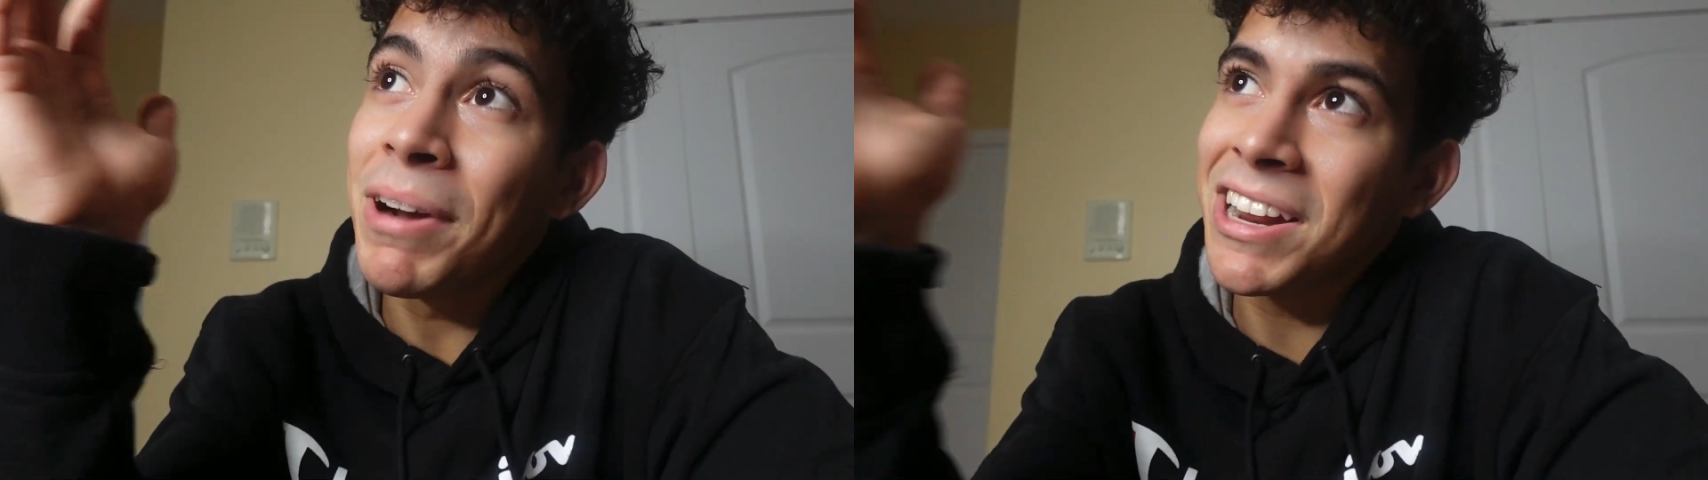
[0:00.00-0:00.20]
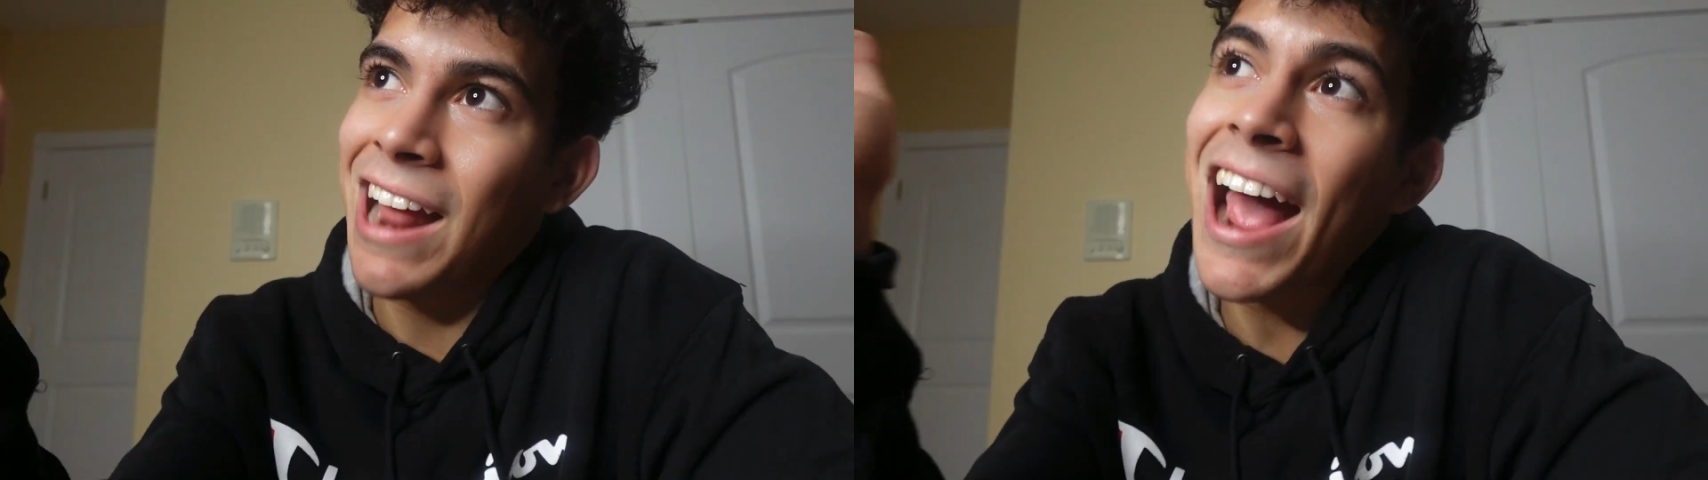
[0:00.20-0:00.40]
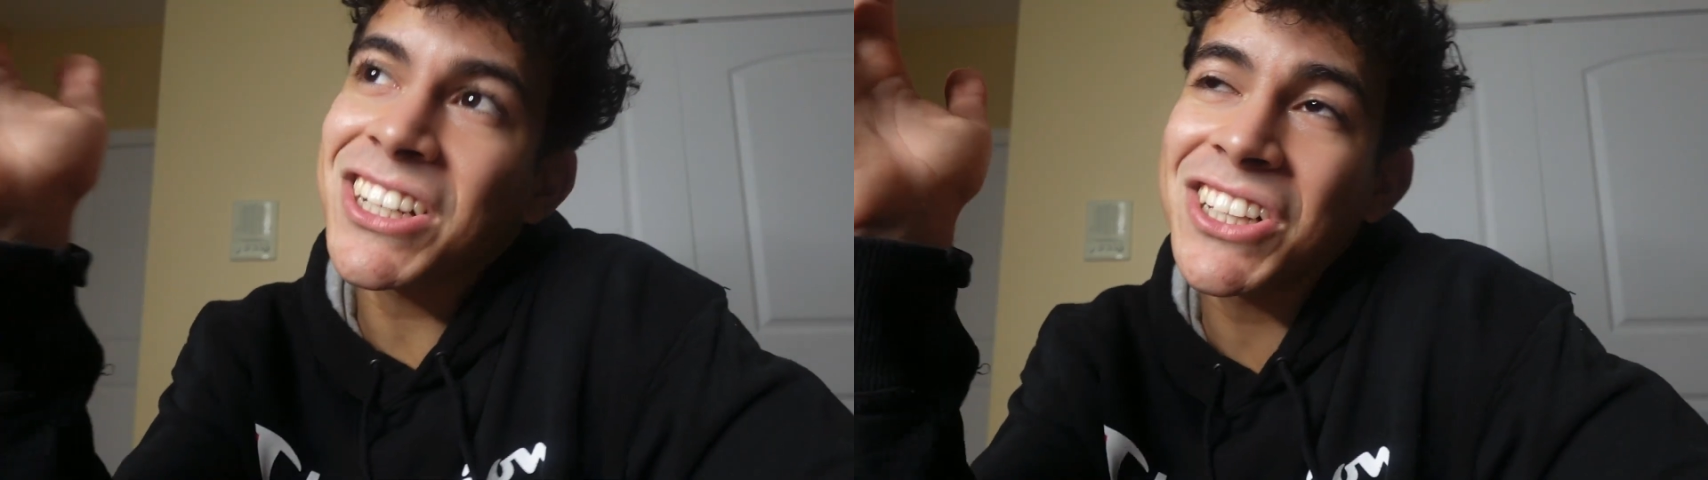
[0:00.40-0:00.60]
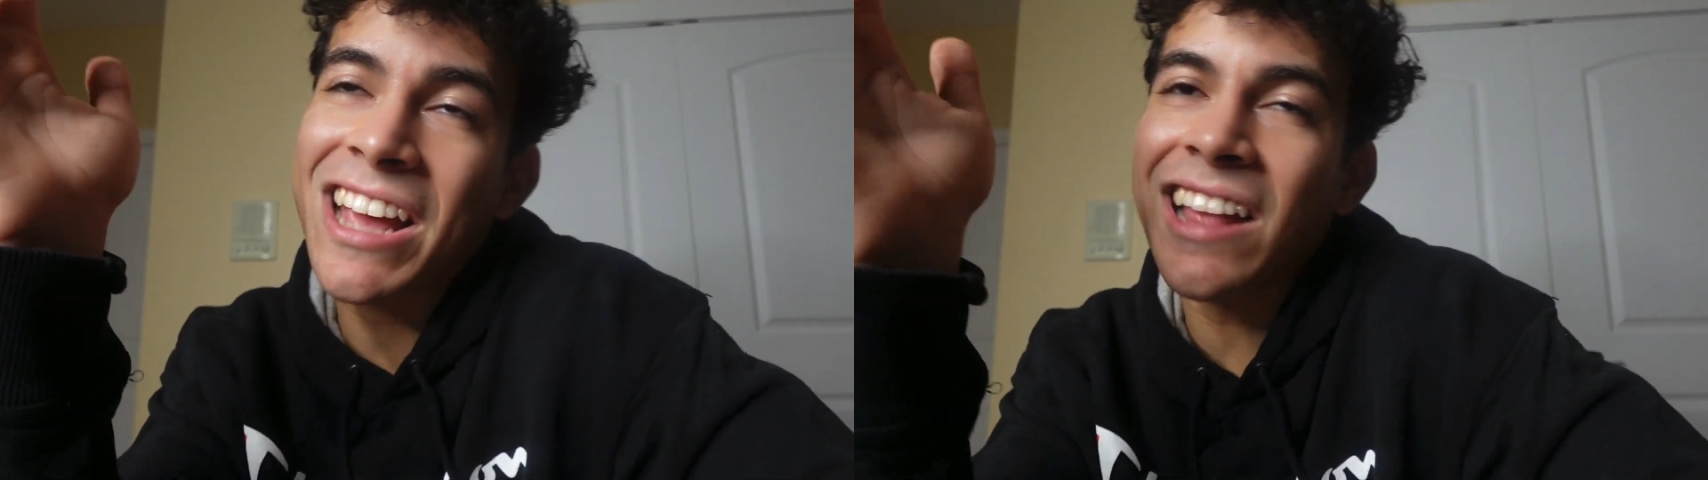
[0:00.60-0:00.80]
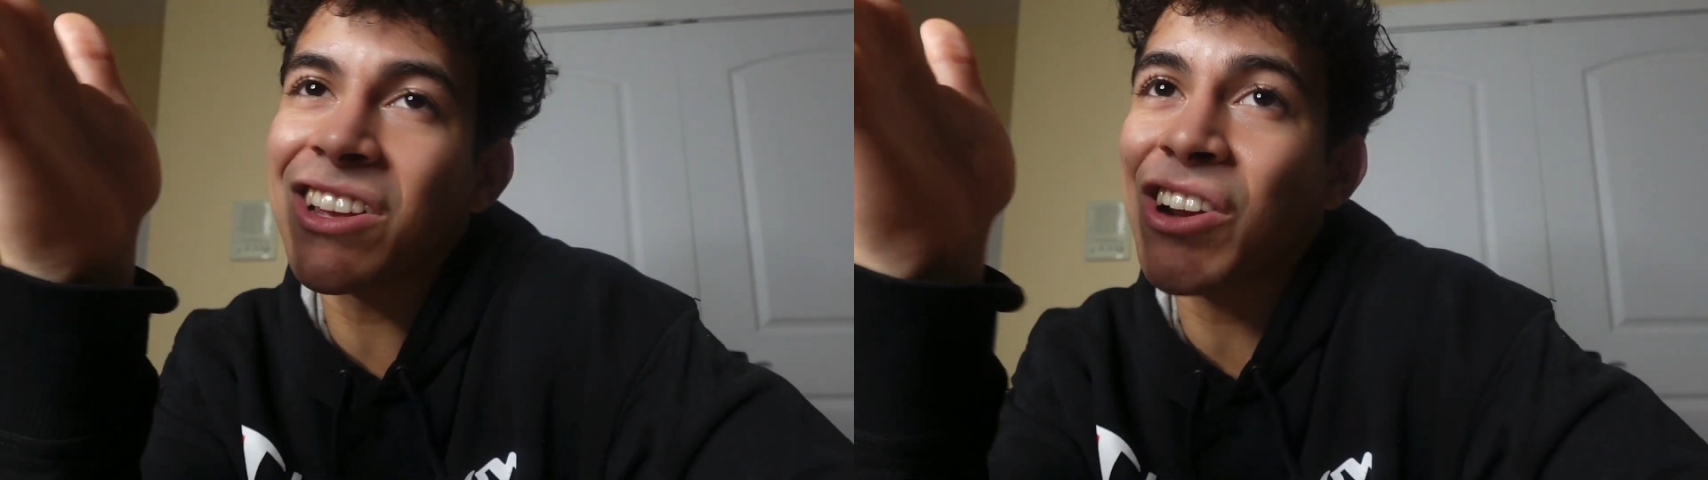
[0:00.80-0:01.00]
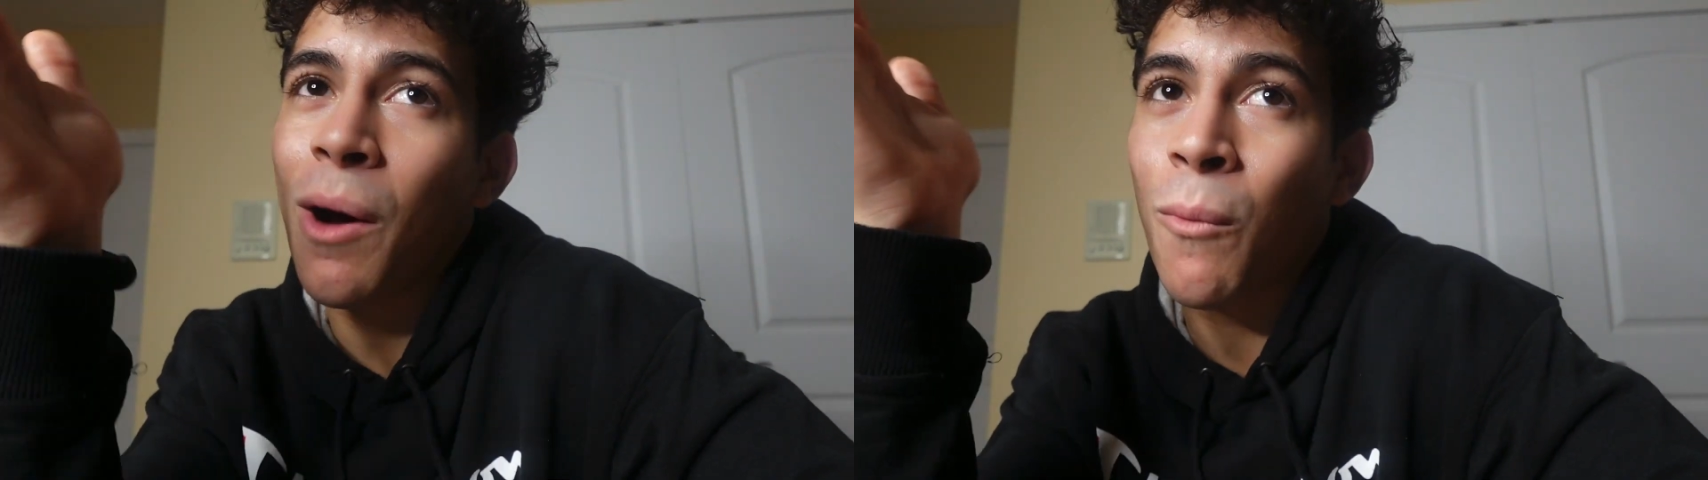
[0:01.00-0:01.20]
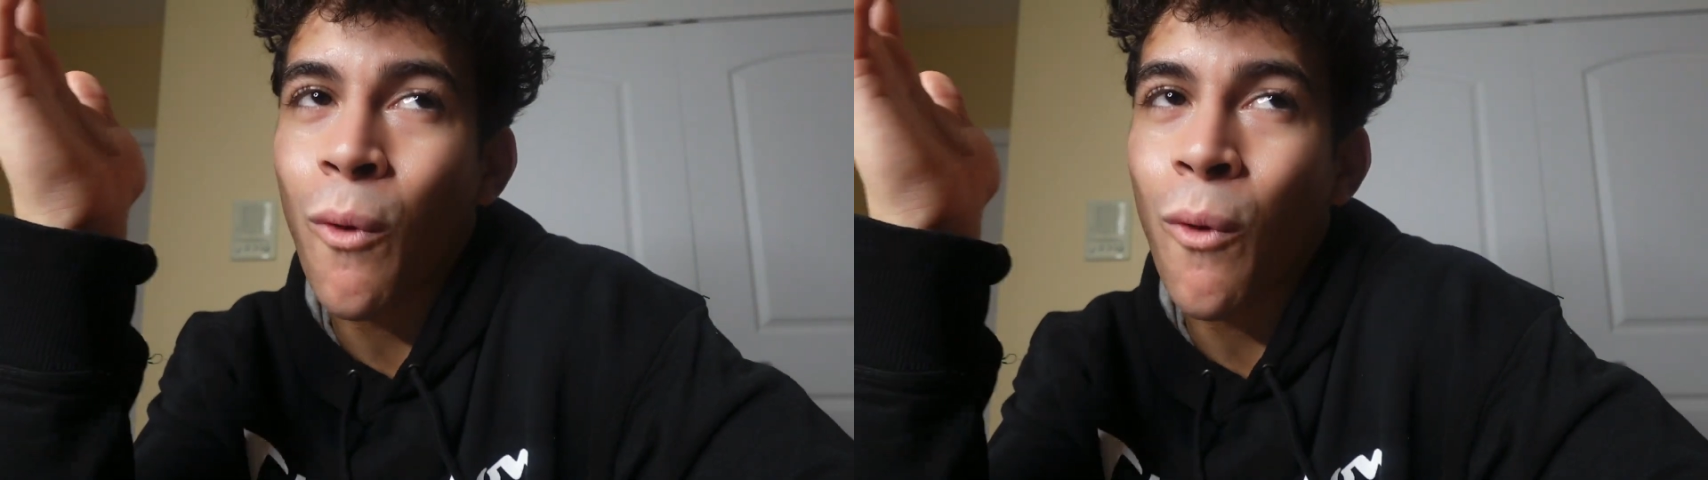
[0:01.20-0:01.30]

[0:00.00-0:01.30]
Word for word: But it actually ended up